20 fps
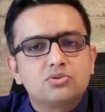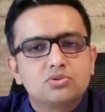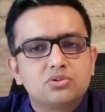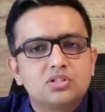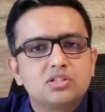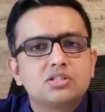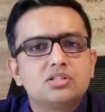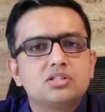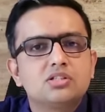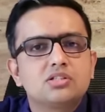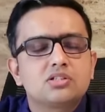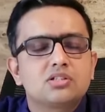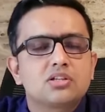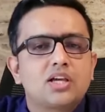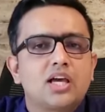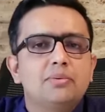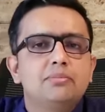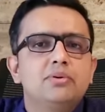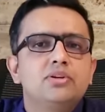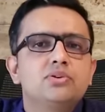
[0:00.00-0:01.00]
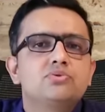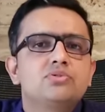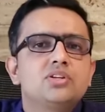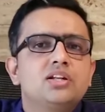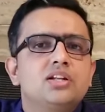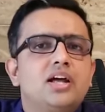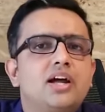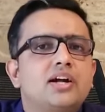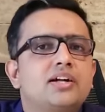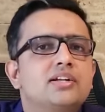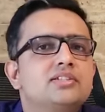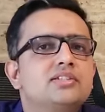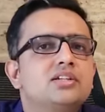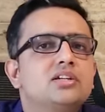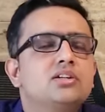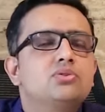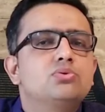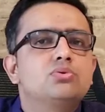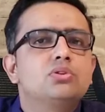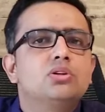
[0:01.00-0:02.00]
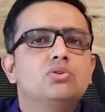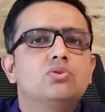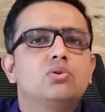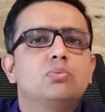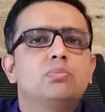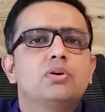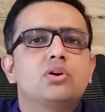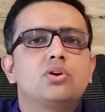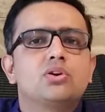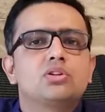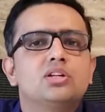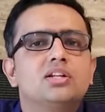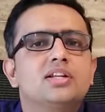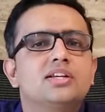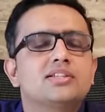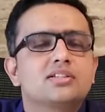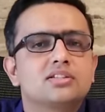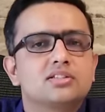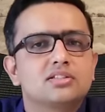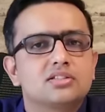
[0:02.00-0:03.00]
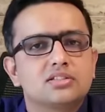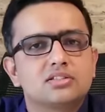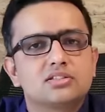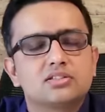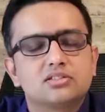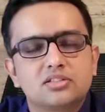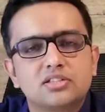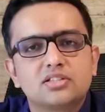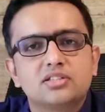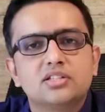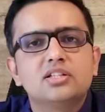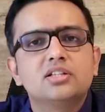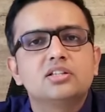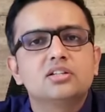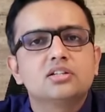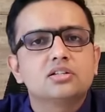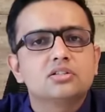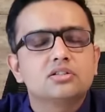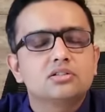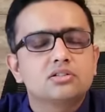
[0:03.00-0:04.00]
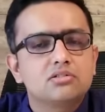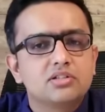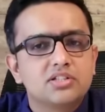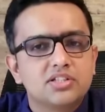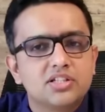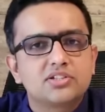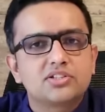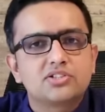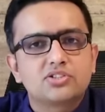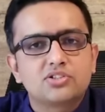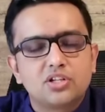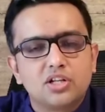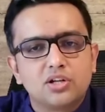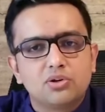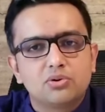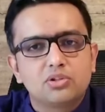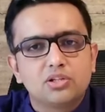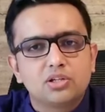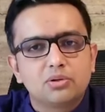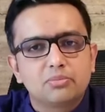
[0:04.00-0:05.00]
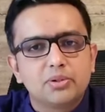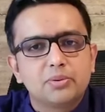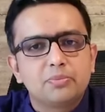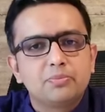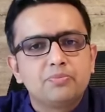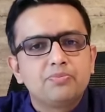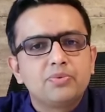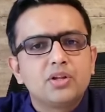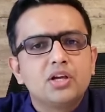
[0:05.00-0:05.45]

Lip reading: So this can be used an adjunct to the open or the laser surgery, the injection sclerotherapy.